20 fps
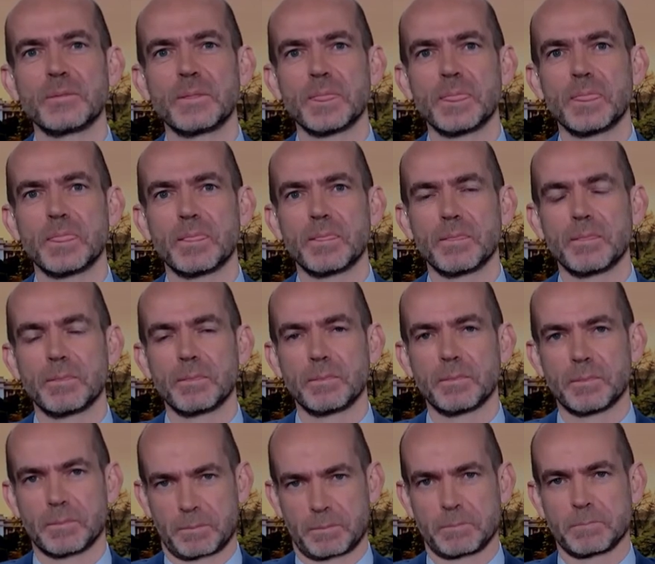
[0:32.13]

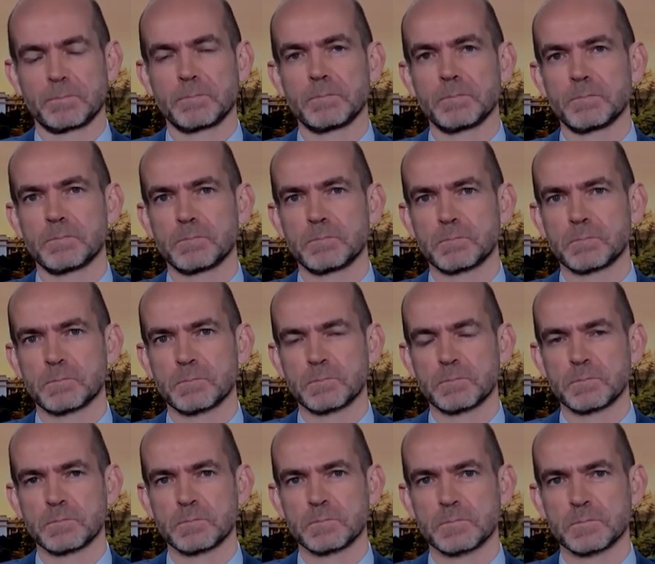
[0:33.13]

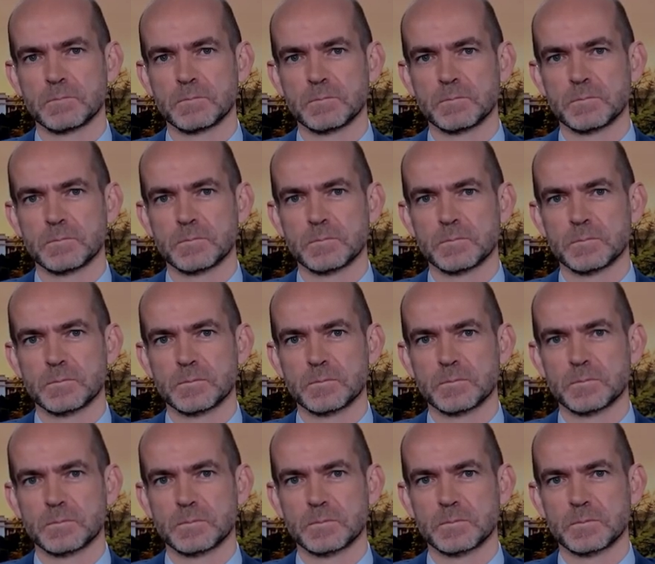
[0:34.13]

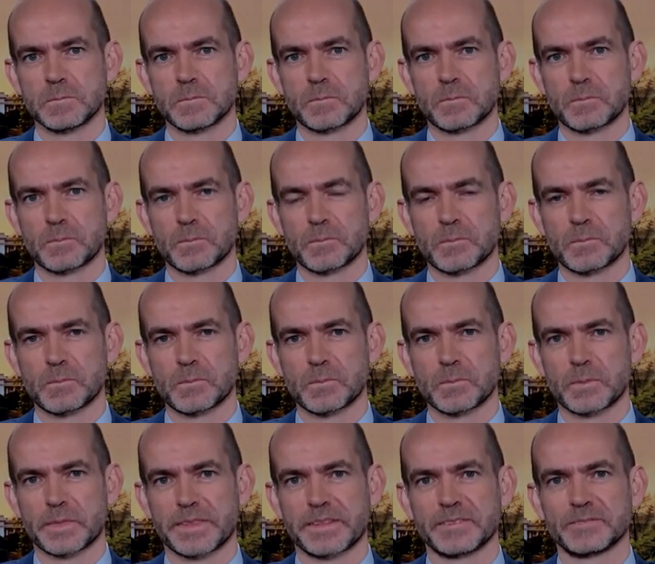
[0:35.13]

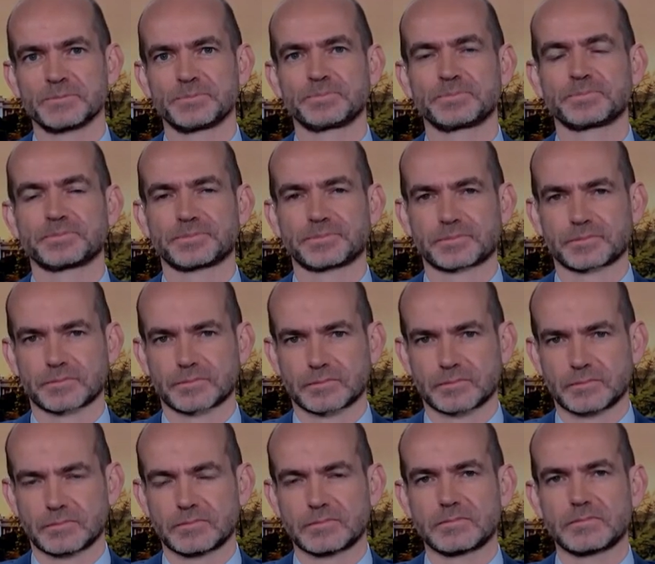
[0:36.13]

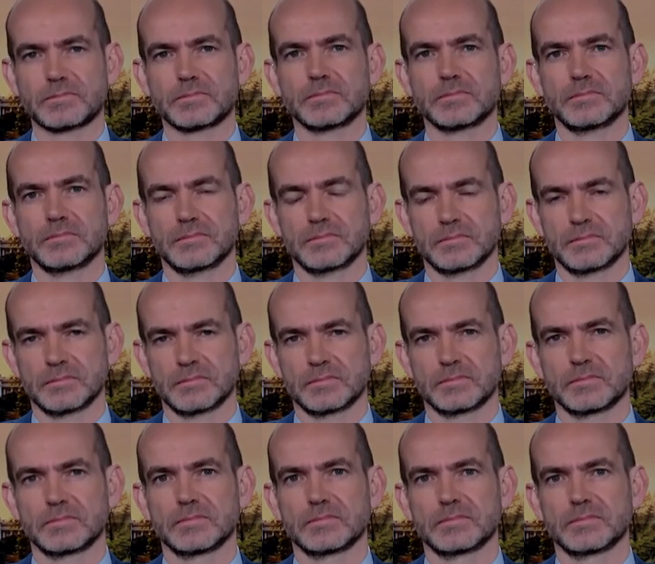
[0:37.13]

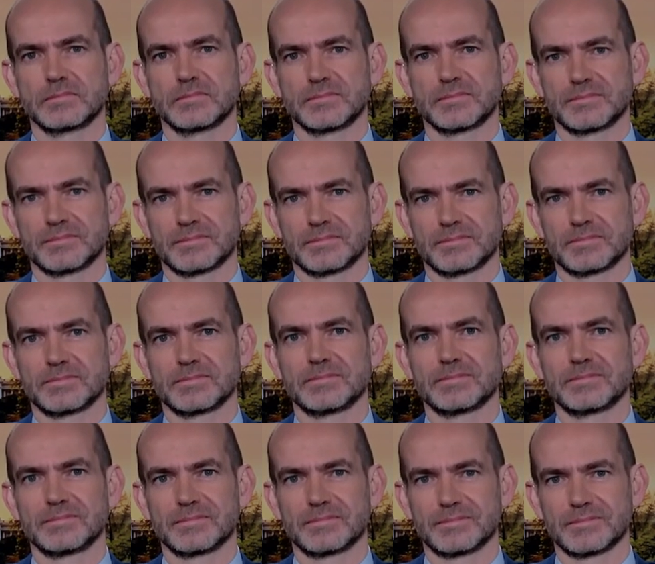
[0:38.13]

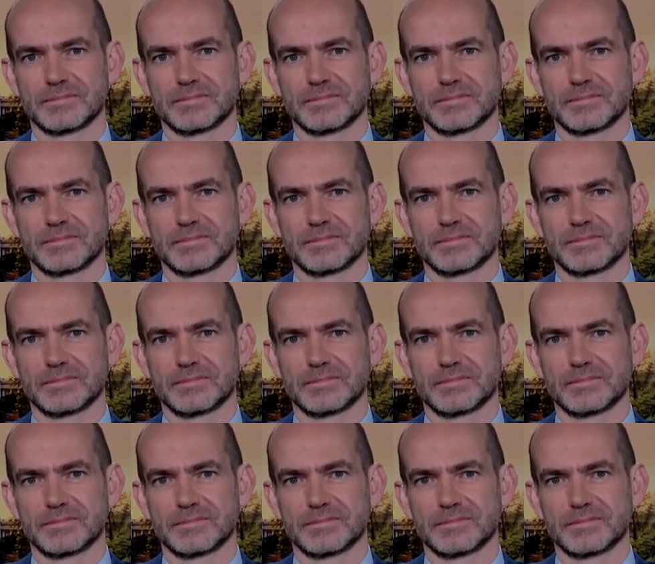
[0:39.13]
(silent)